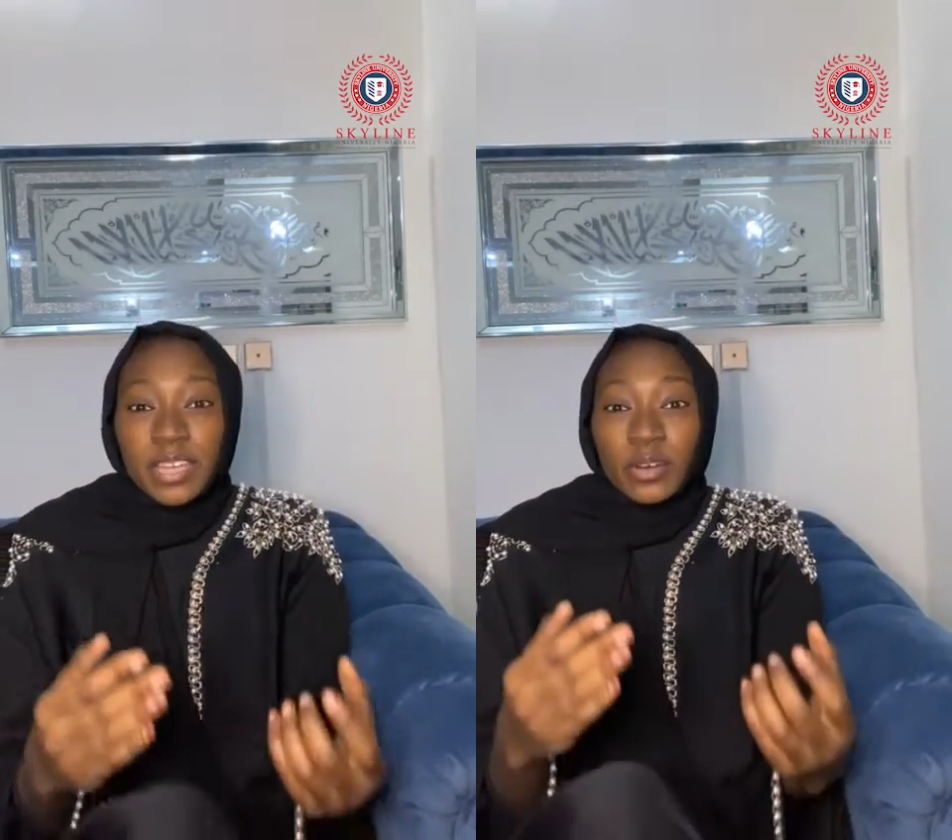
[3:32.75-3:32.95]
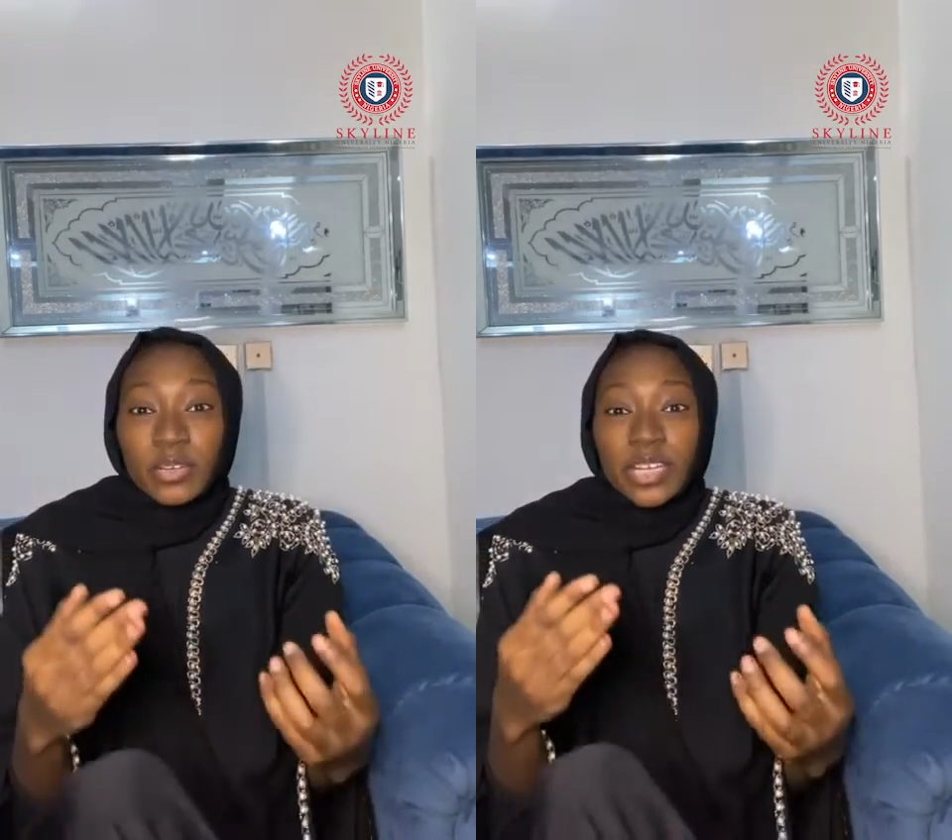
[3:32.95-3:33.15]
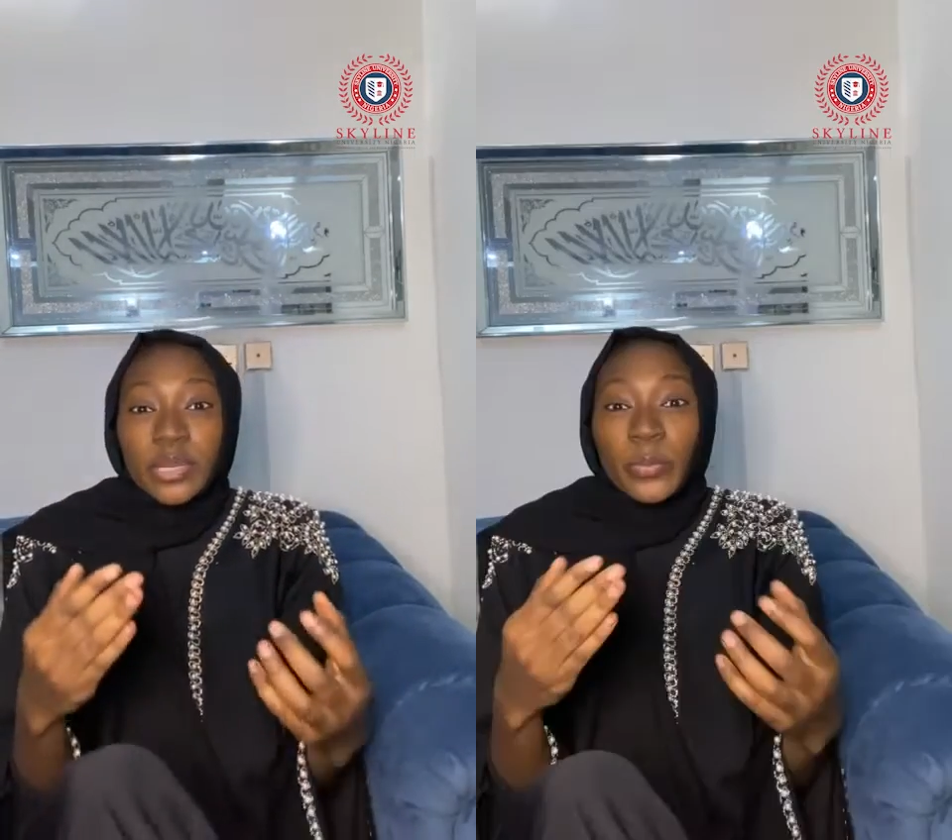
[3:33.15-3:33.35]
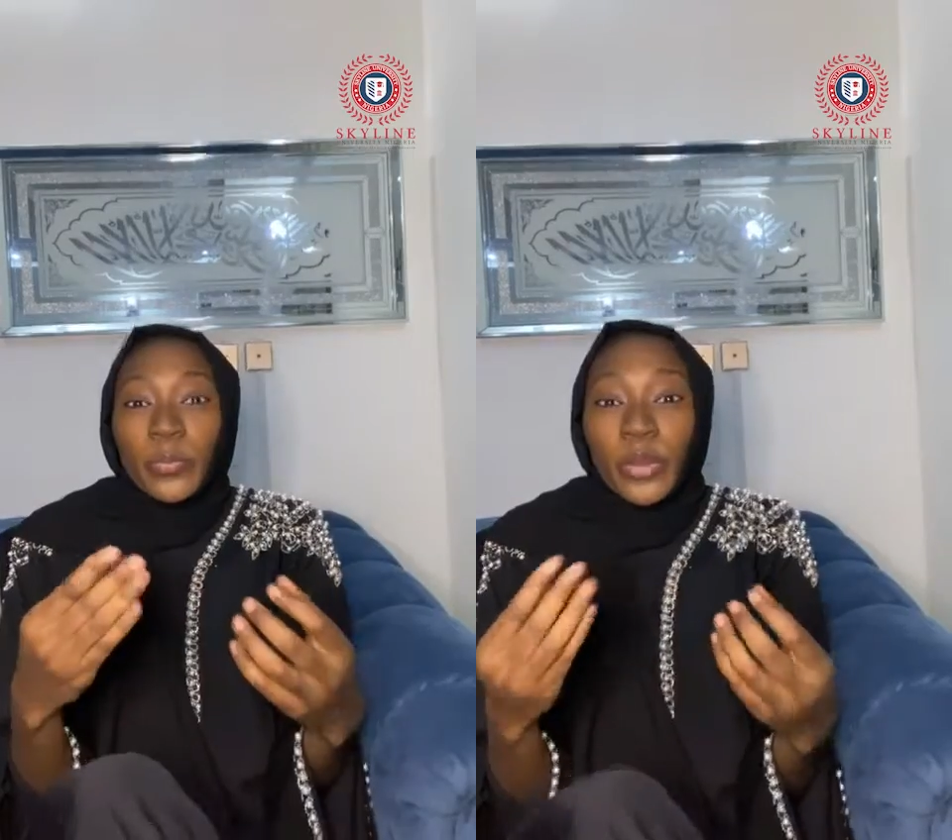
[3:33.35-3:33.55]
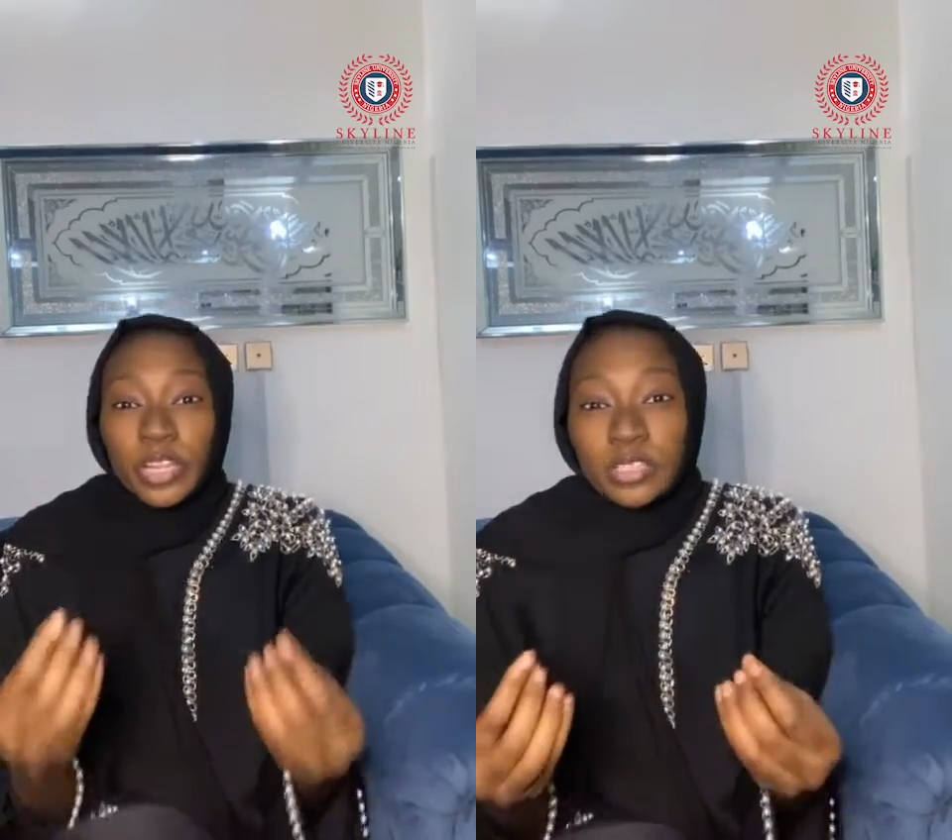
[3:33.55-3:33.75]
it already
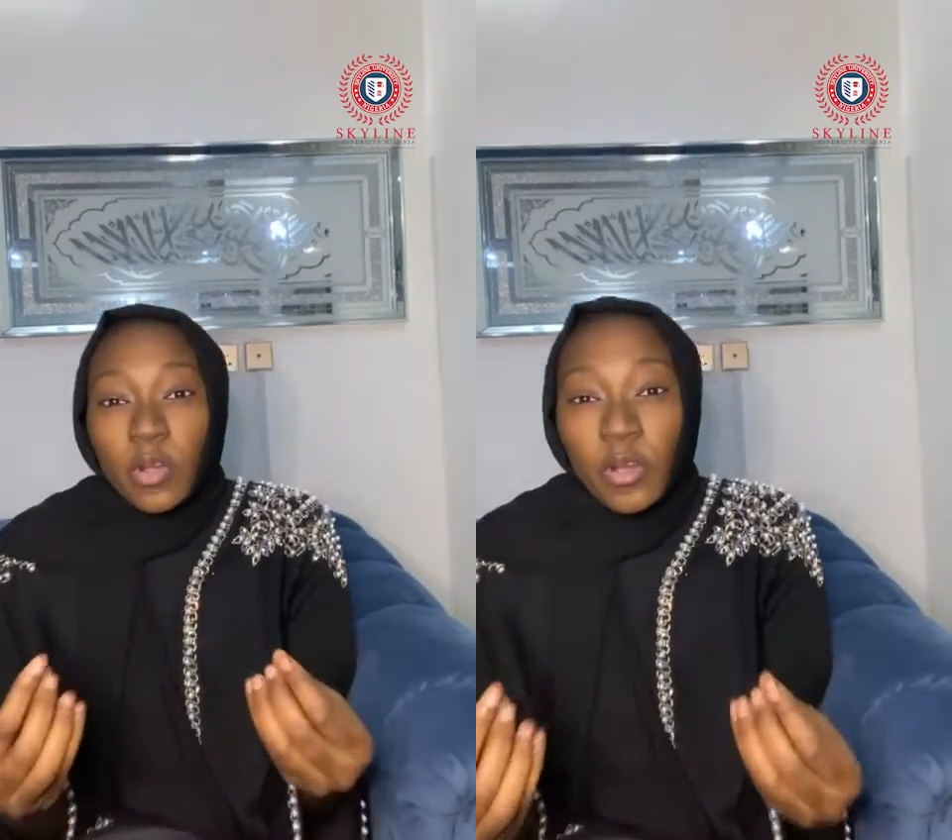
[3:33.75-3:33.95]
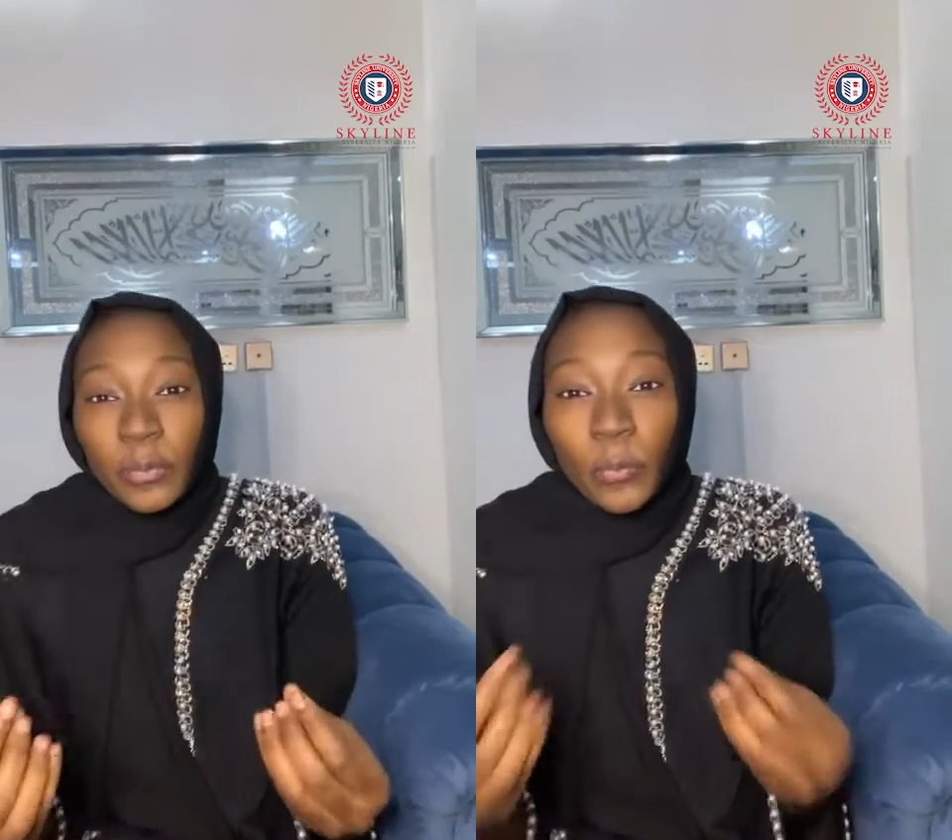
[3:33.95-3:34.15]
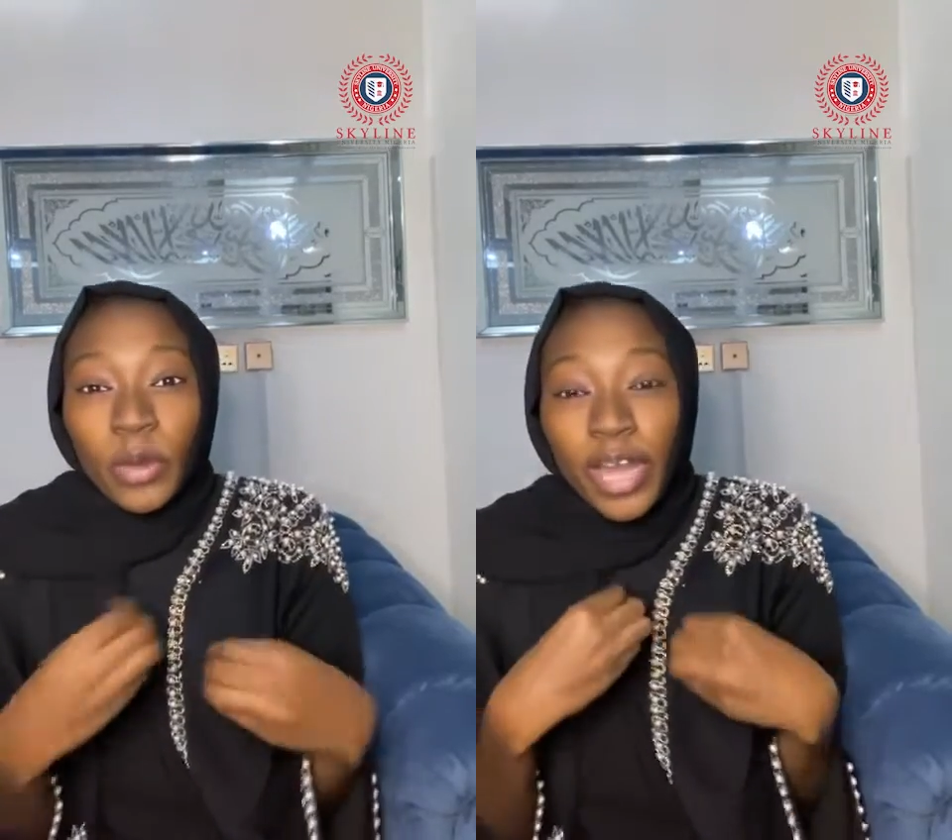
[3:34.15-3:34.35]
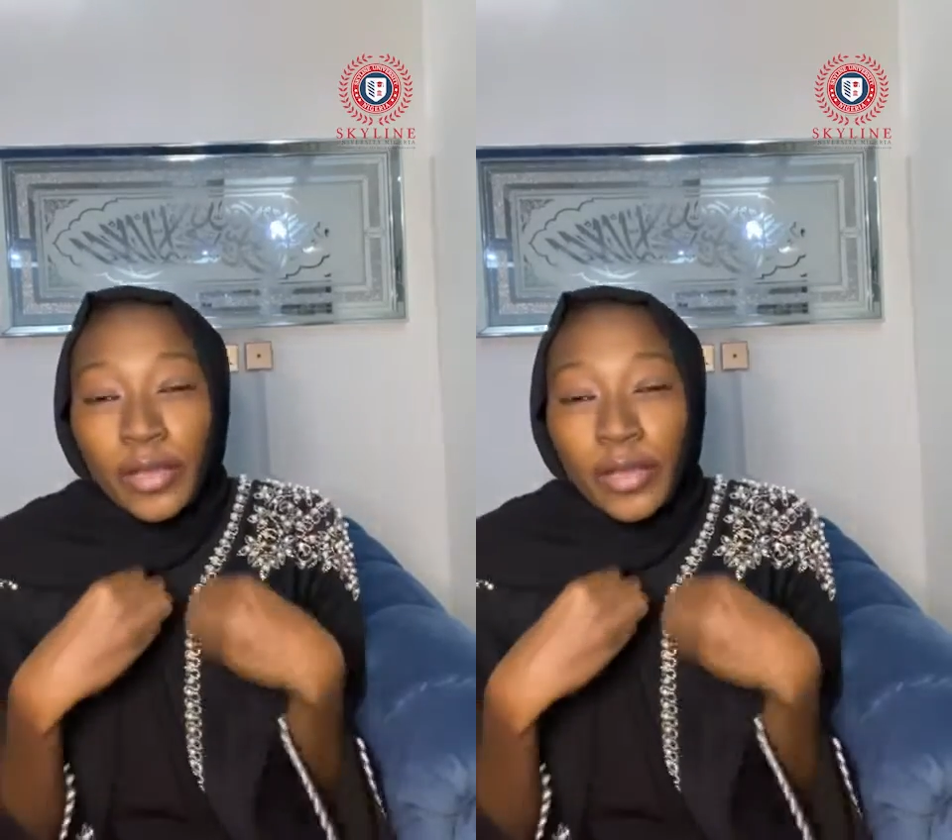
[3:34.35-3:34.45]
worked on what I